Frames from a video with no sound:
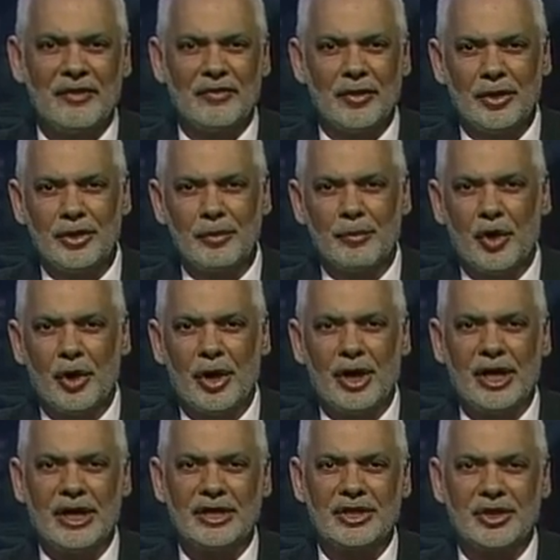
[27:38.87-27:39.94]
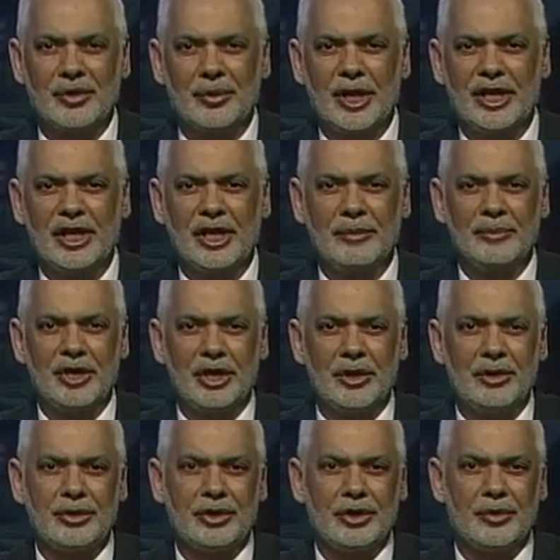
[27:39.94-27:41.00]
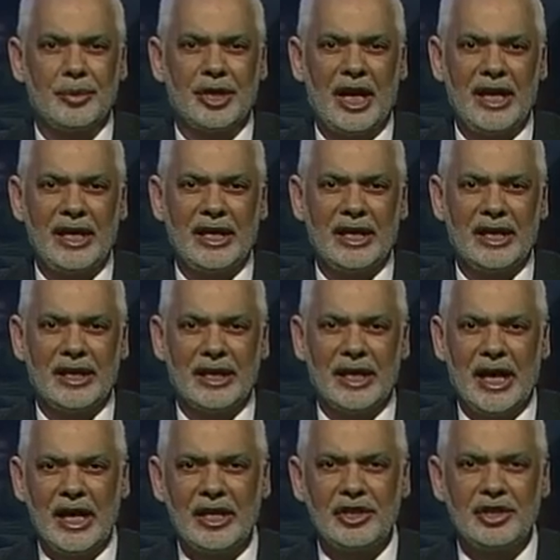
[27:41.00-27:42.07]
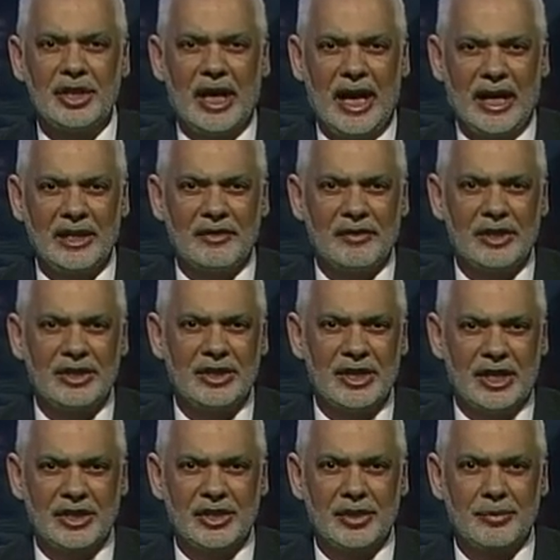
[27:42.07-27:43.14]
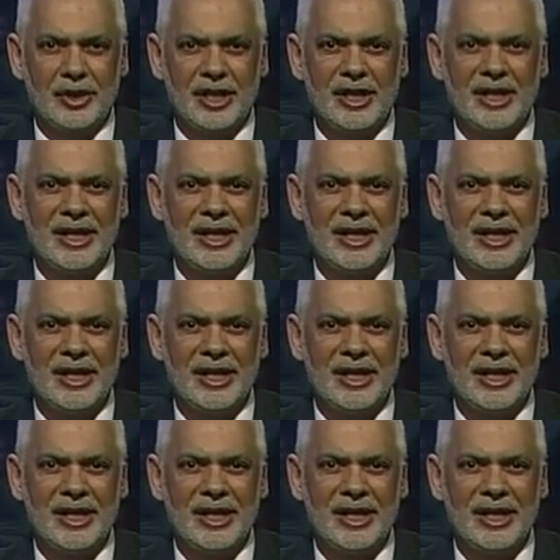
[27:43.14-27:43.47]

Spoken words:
Furthermore, it is a curriculum geared to creating an engaged activist citizenry.